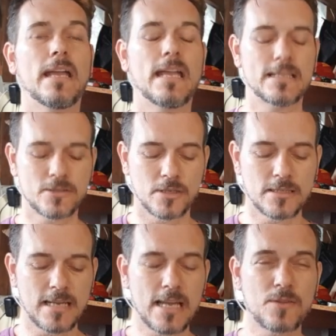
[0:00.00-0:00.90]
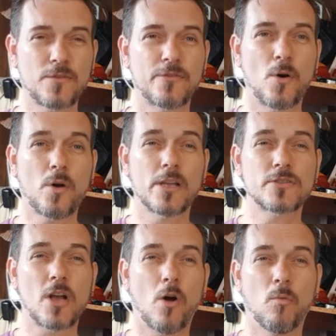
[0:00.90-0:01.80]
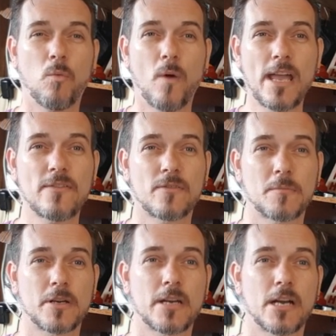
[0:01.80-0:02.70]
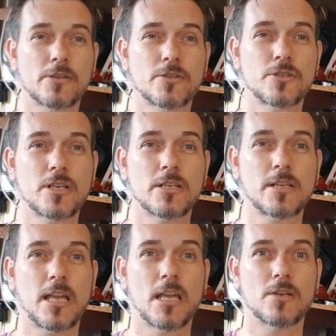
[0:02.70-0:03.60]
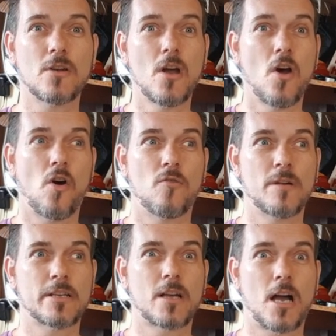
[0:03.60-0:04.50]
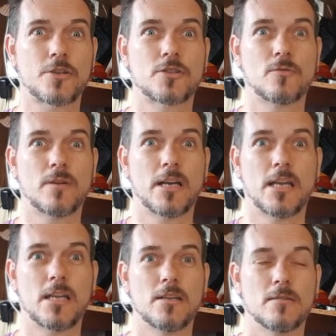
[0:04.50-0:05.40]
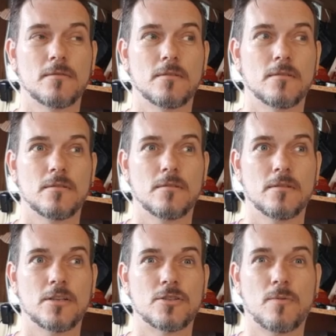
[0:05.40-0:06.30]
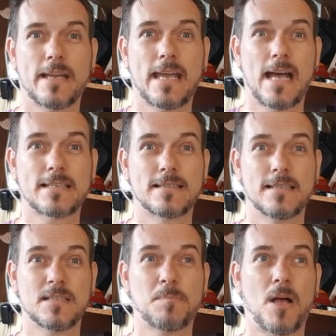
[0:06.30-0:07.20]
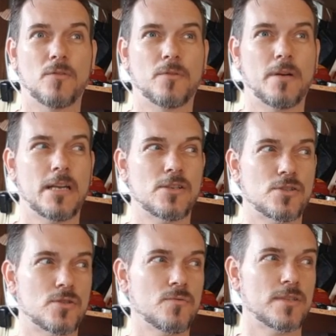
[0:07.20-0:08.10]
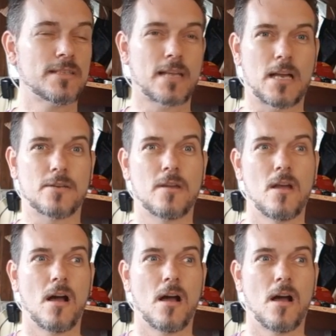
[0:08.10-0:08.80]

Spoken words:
It's going to take the focus away from their character sheet and, oh my gosh, do I cast this spell? Do I shoot this gun?